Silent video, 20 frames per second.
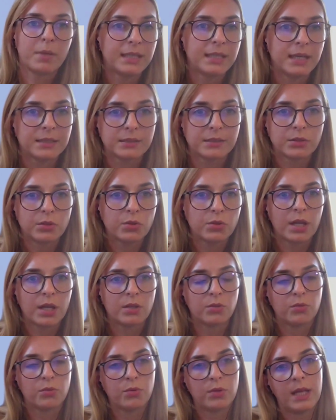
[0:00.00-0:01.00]
yes, you
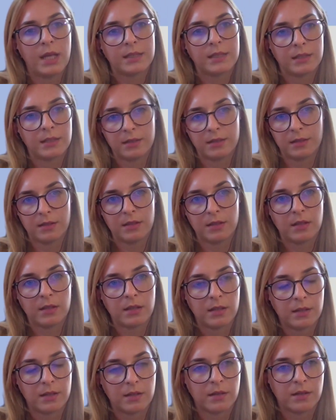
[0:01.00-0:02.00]
can do that
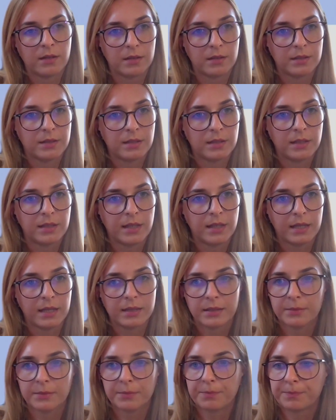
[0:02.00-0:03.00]
until the
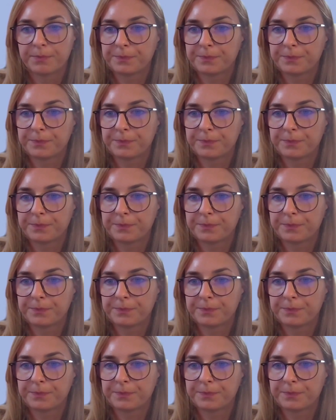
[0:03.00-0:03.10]
end.